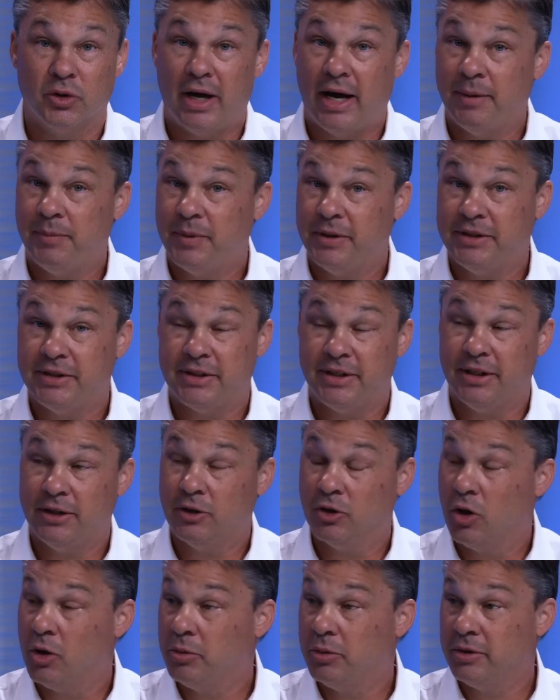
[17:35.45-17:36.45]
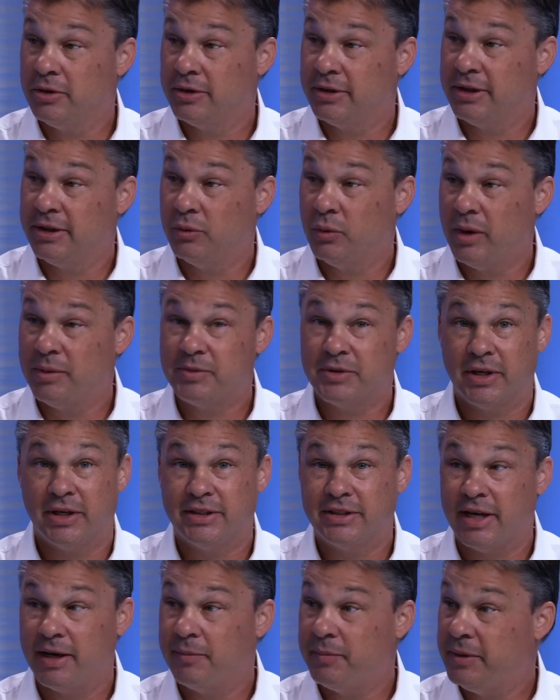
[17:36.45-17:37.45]
IPC Global, the
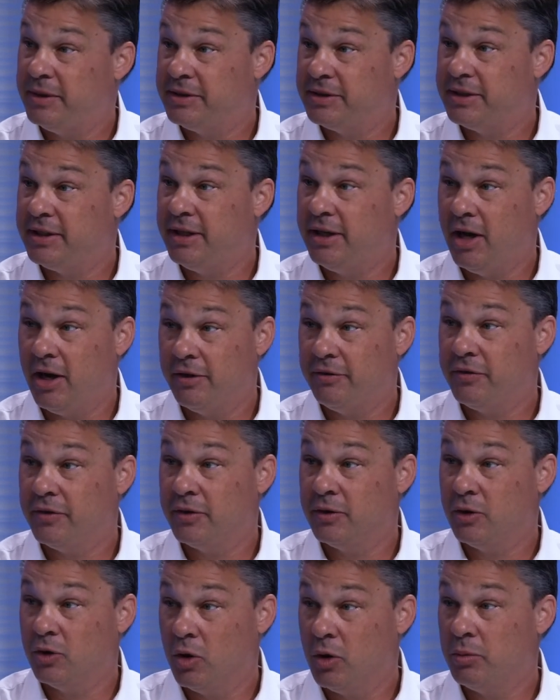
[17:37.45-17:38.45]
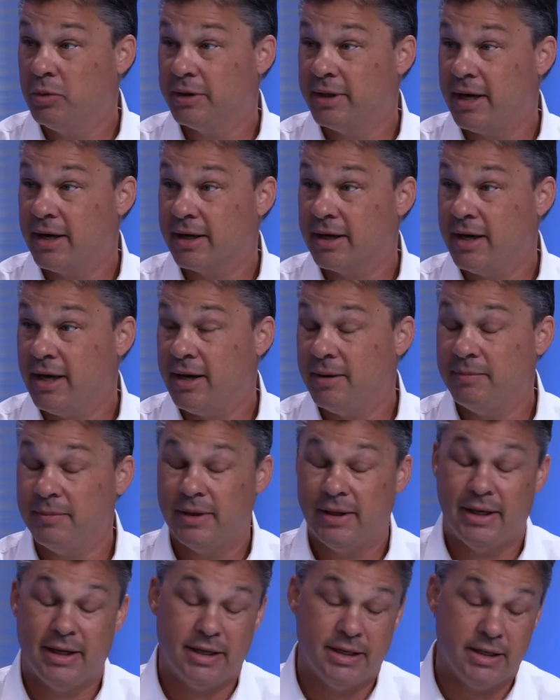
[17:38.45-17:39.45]
website's ipc-global.com,
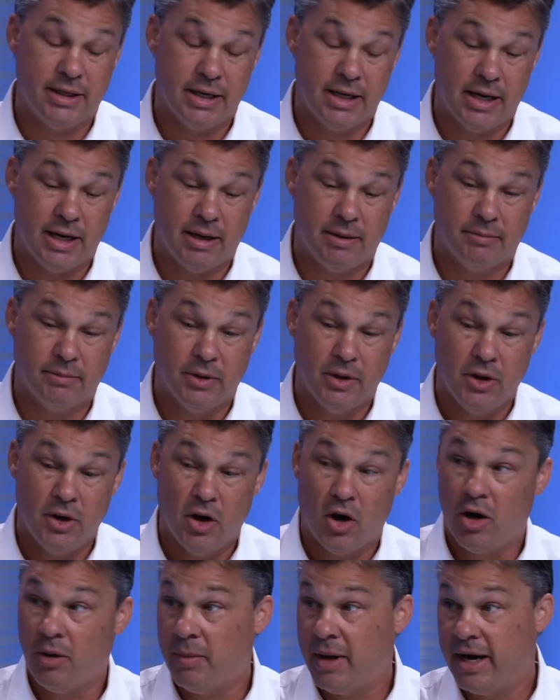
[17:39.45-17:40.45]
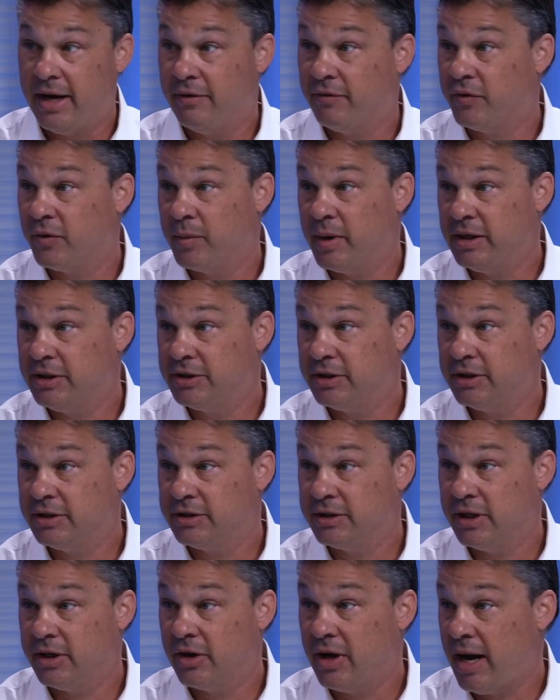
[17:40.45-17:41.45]
and all my information is
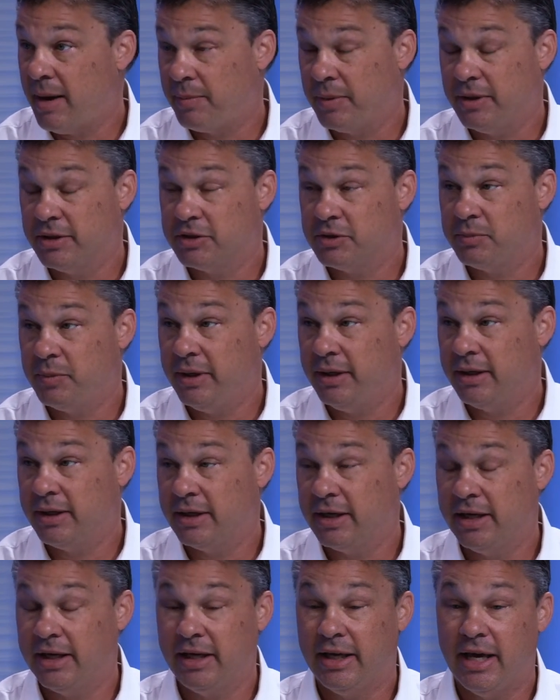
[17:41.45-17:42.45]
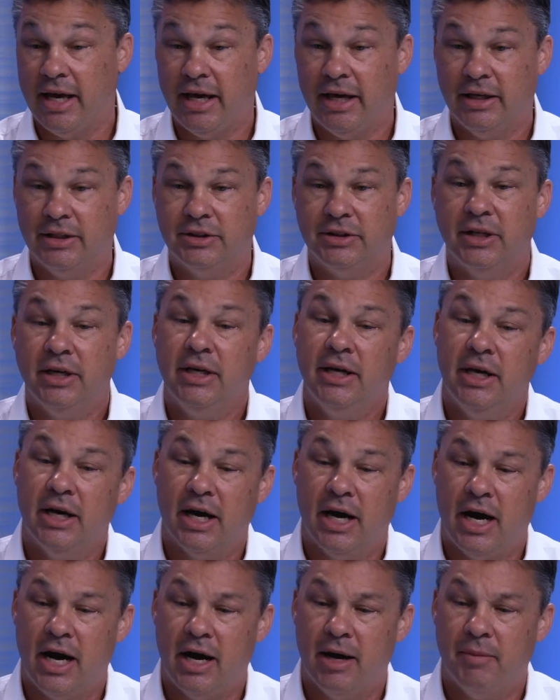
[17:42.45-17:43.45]
there. Happy to speak and engage.
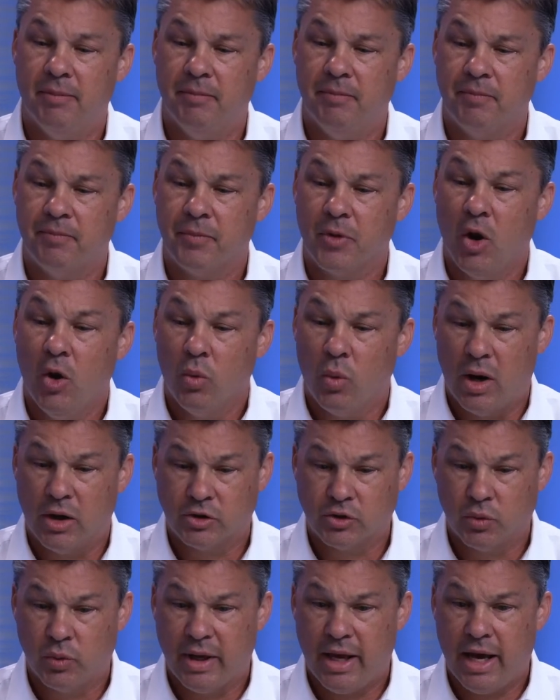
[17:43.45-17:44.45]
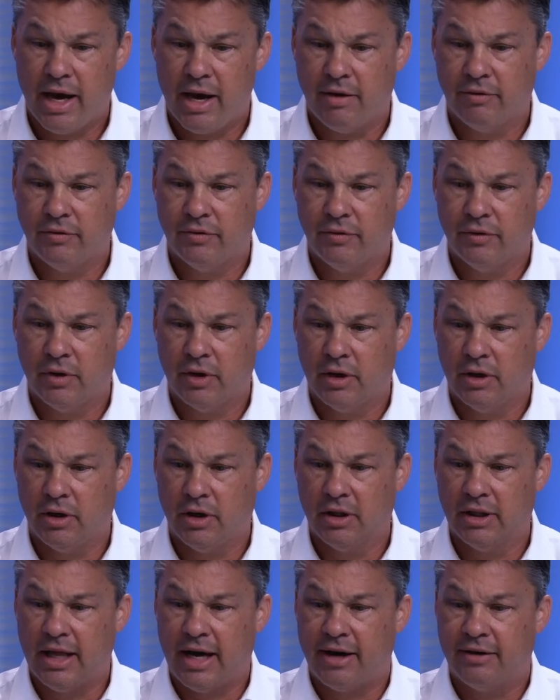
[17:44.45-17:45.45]
Whilst we have a
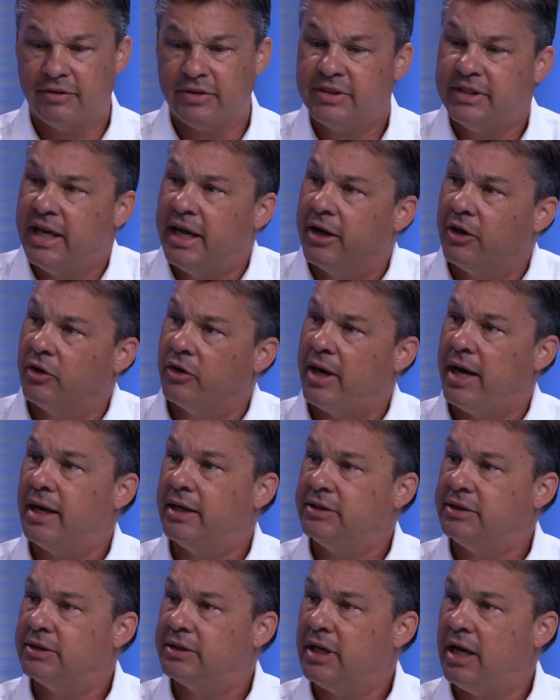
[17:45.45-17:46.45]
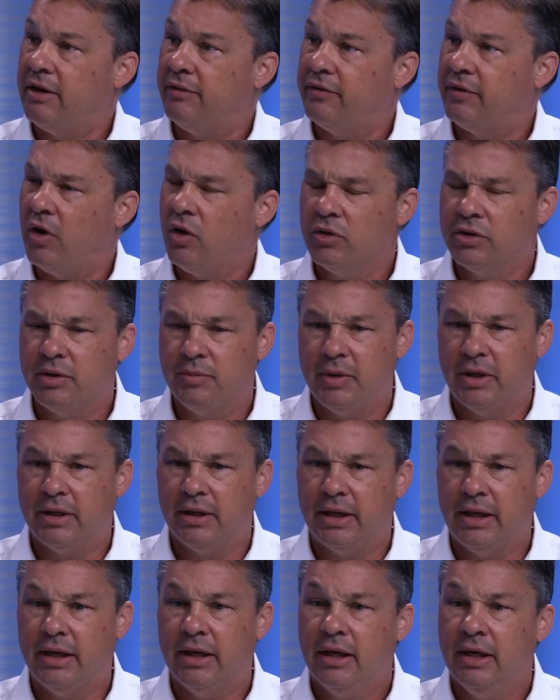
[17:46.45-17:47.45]
lot of standardized stuff,
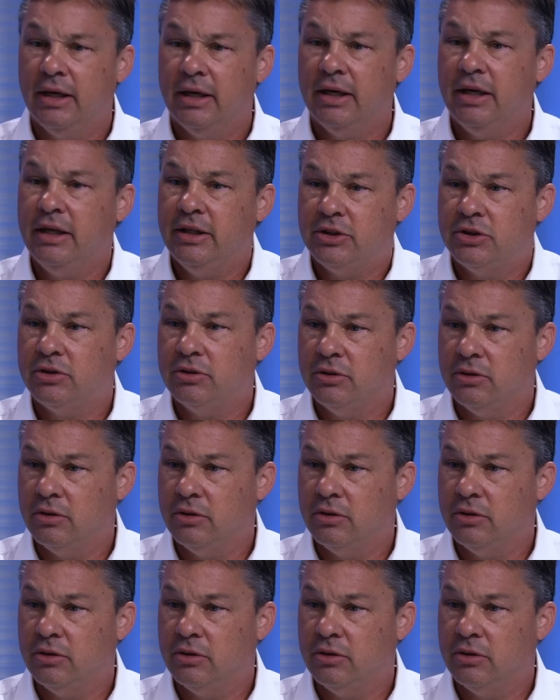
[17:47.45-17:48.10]
ultimately each